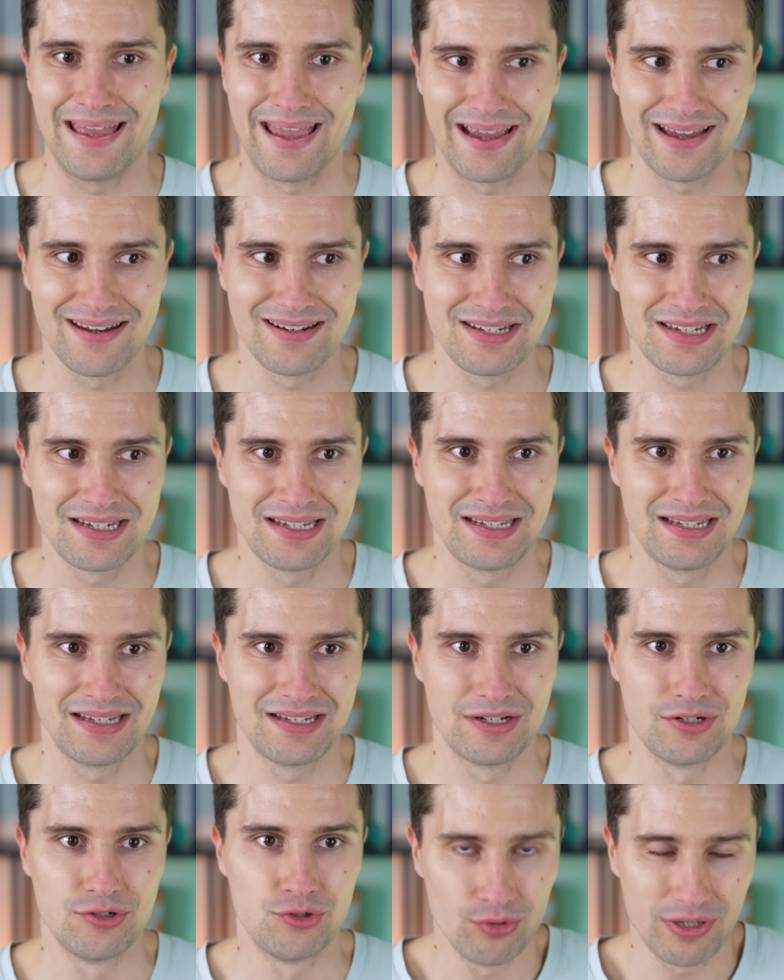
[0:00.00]
and
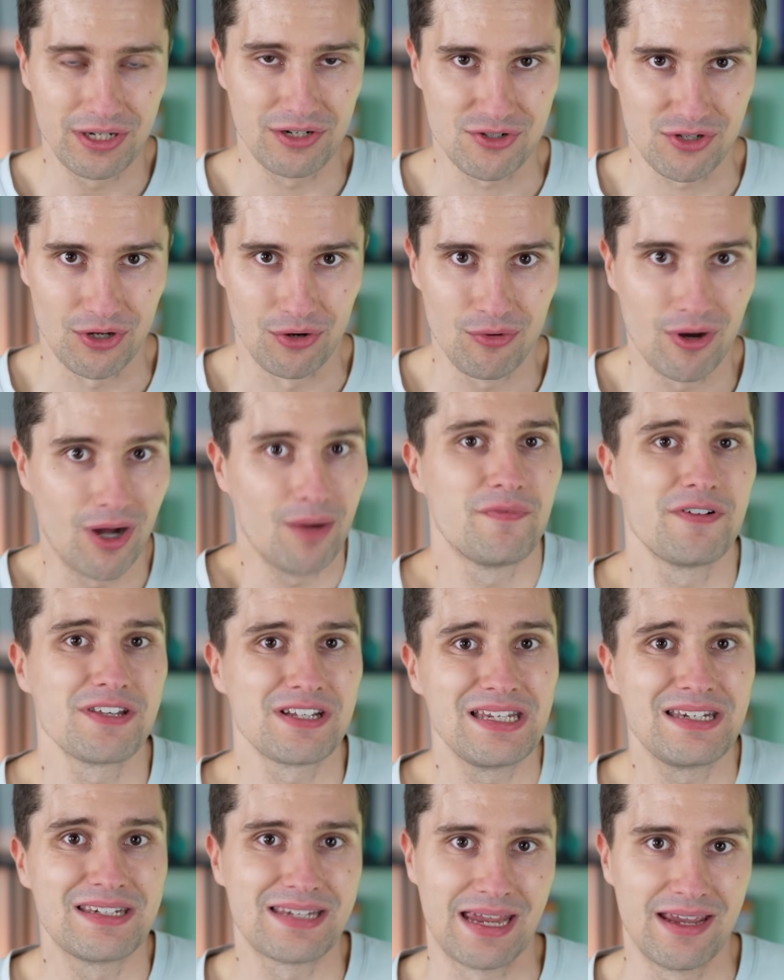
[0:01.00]
doing so
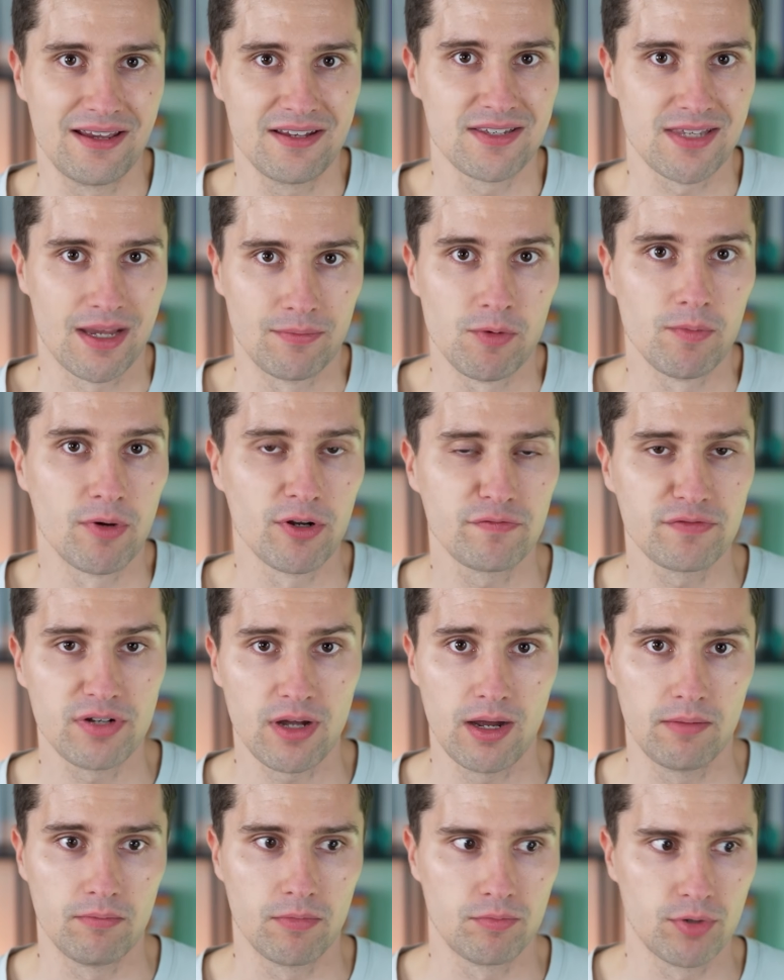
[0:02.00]
obviously takes some amount of
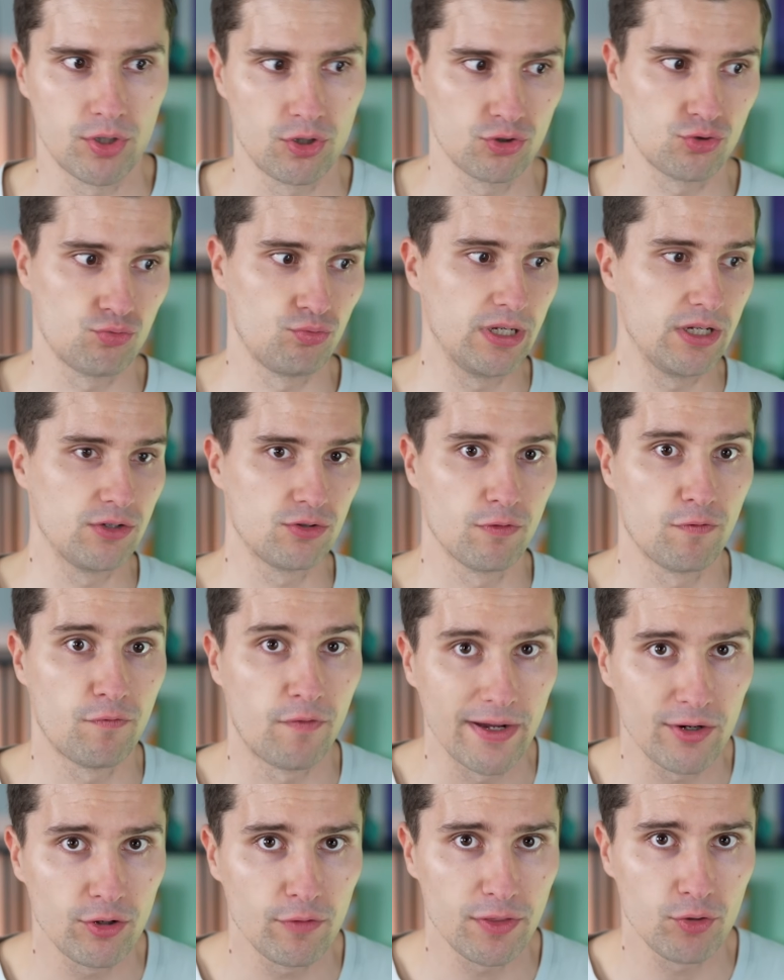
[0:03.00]
time because we need to
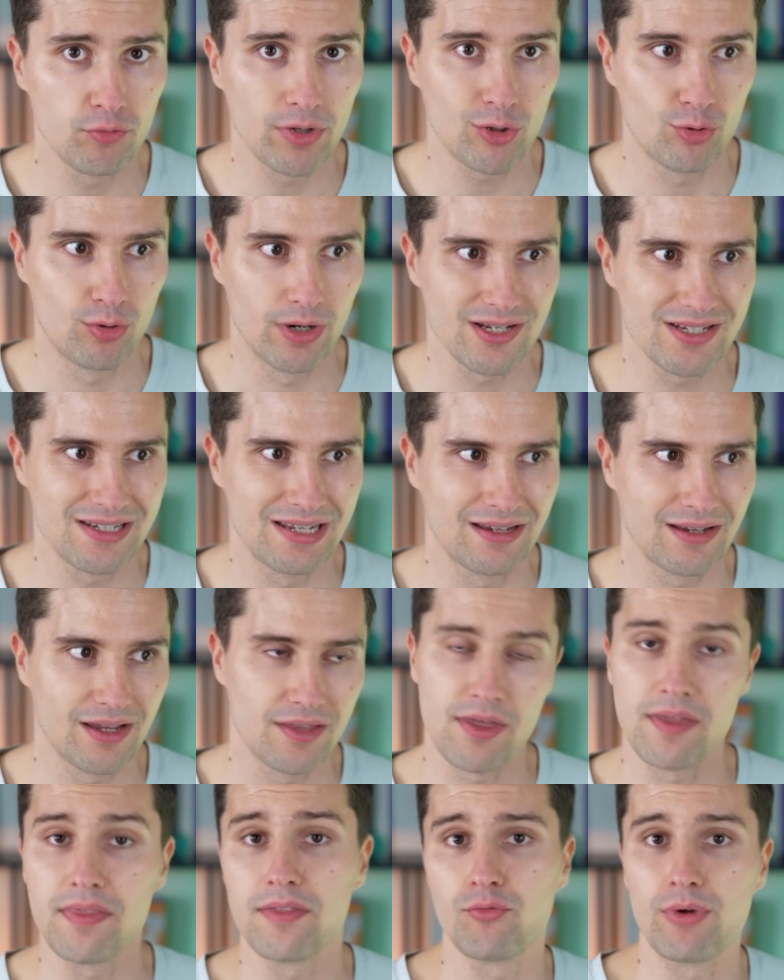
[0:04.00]
fire off the request,
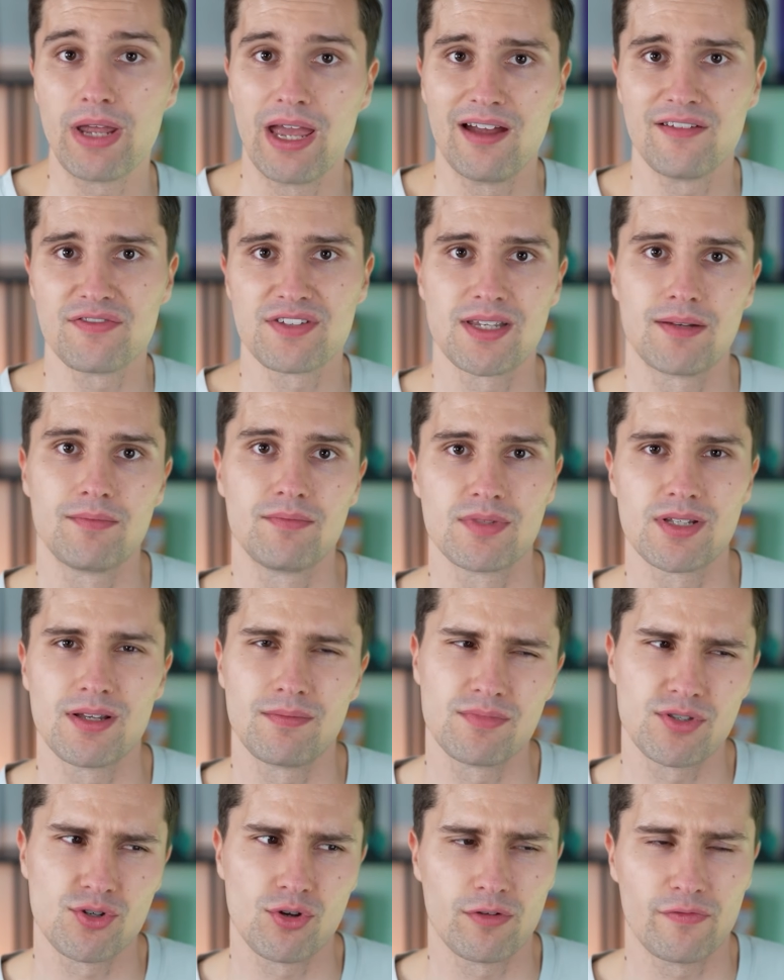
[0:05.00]
and then we have some
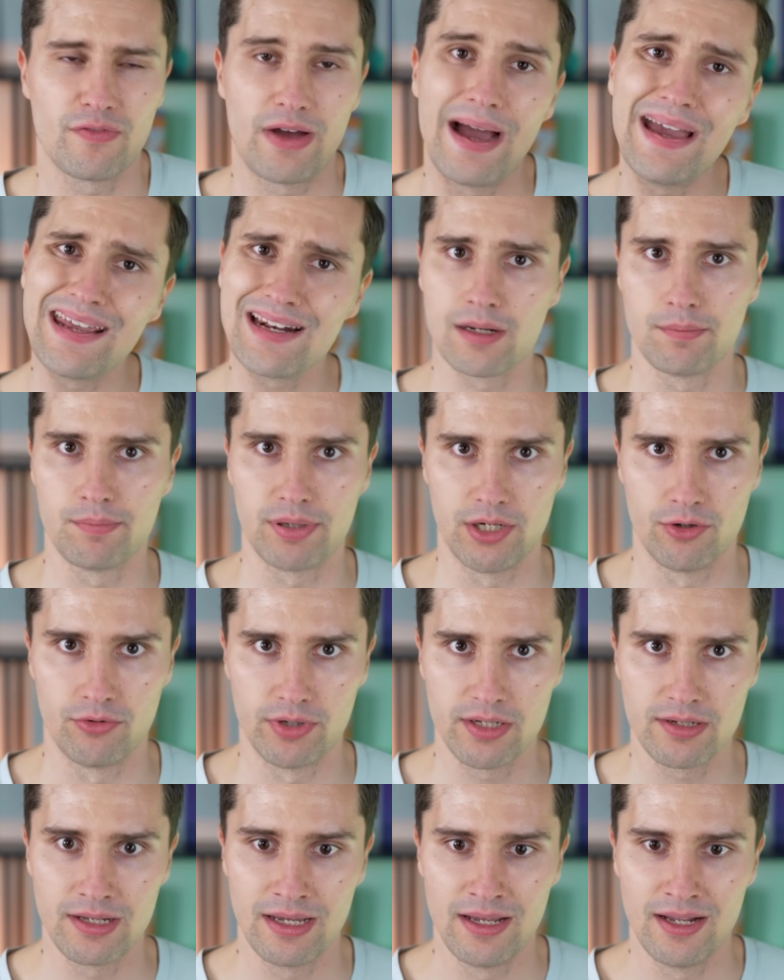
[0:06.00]
sort of idle
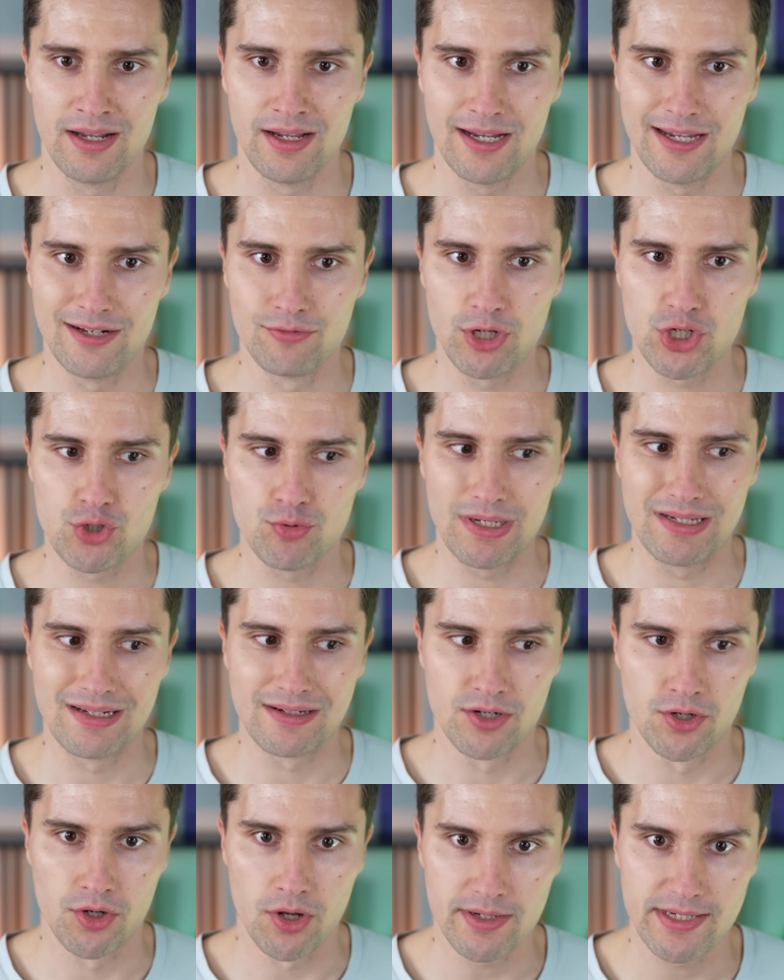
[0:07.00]
period in which we
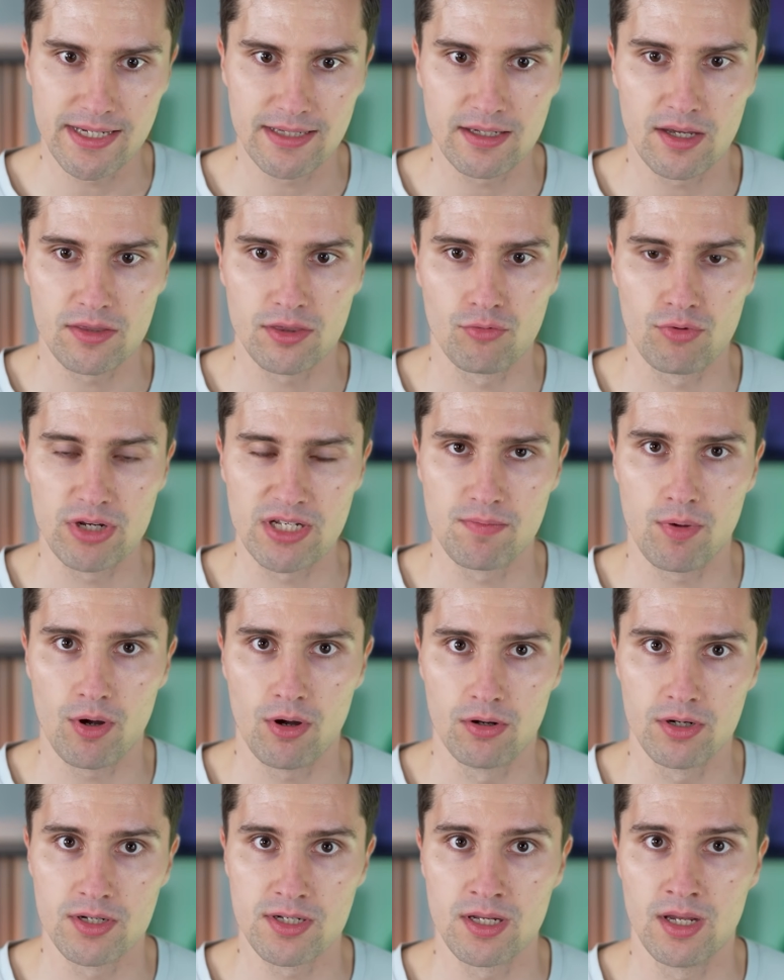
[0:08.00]
did not yet get the
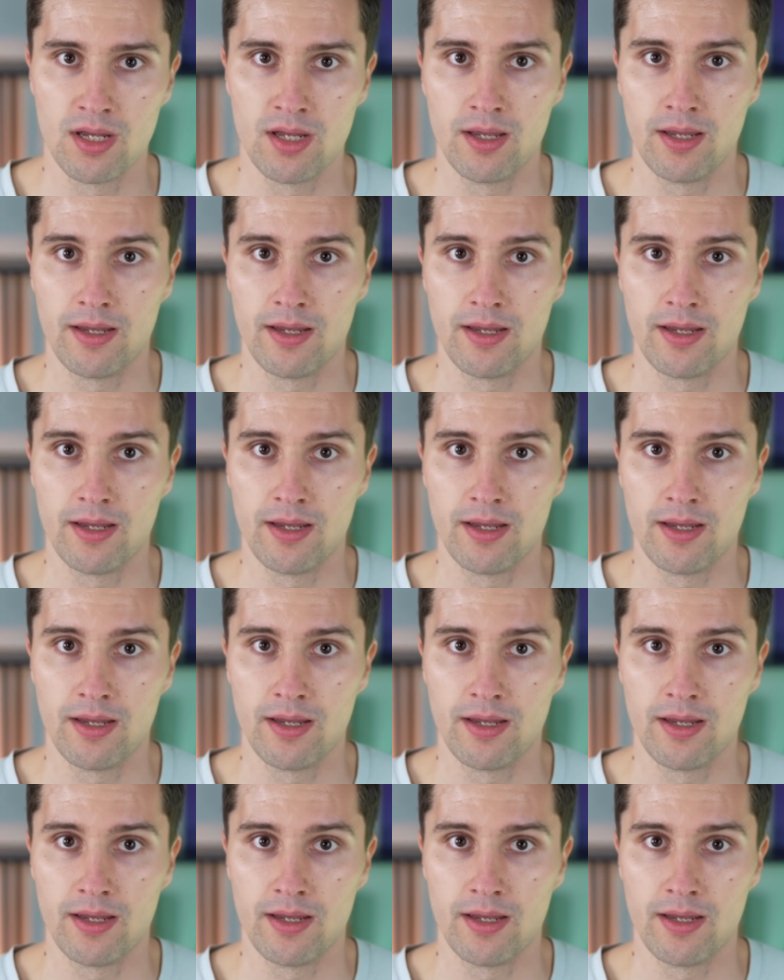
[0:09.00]
response,